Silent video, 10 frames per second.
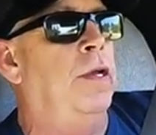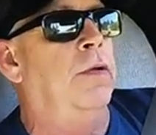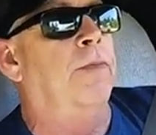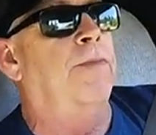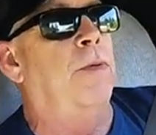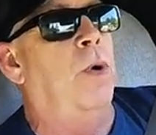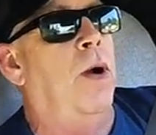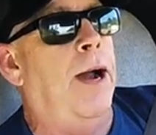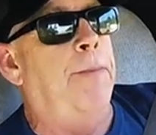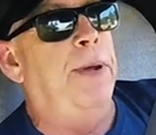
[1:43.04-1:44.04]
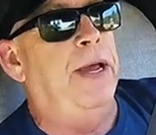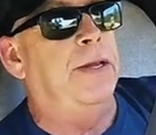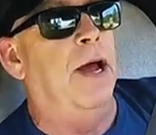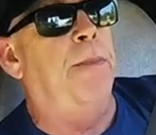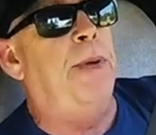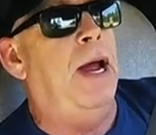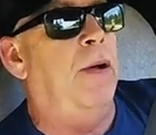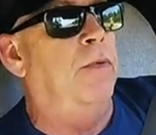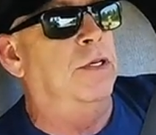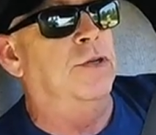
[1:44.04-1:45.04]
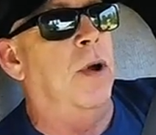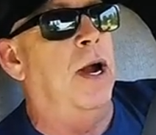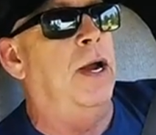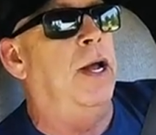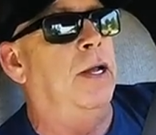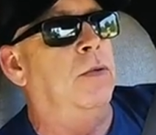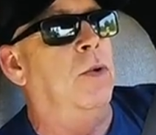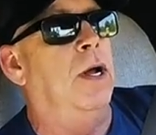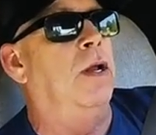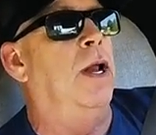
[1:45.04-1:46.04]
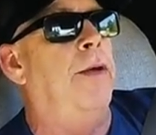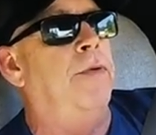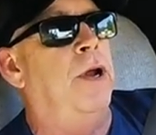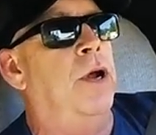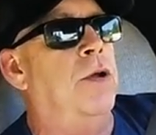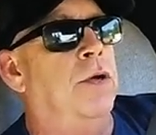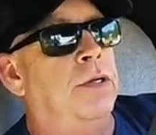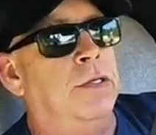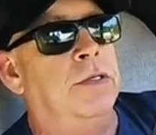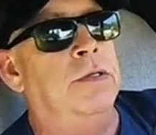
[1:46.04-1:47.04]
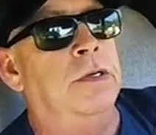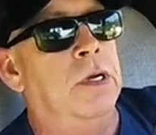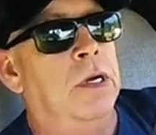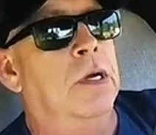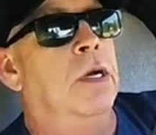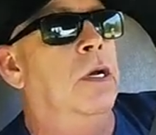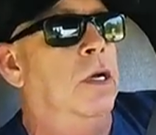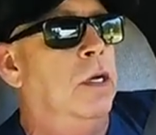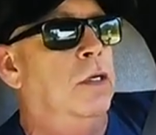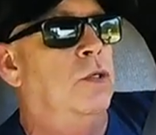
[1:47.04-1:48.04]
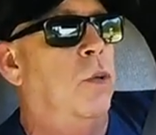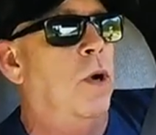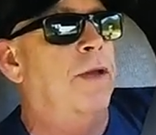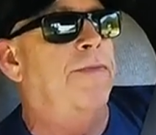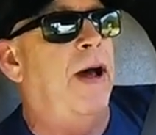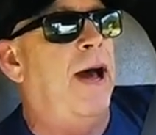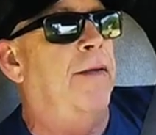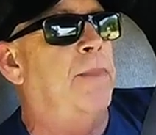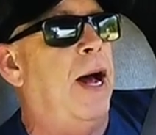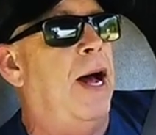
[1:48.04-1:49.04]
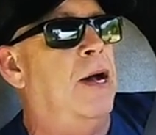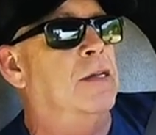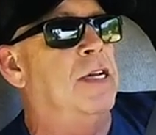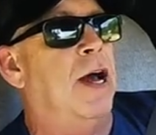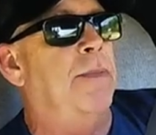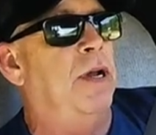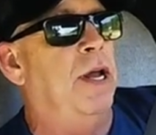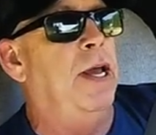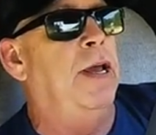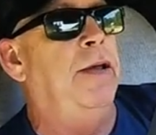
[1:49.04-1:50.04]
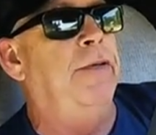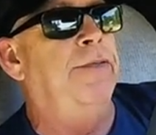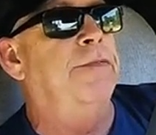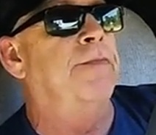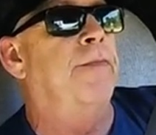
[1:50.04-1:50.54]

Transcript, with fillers: where I picked up at, was right at, well, 1,125 miles, I believe.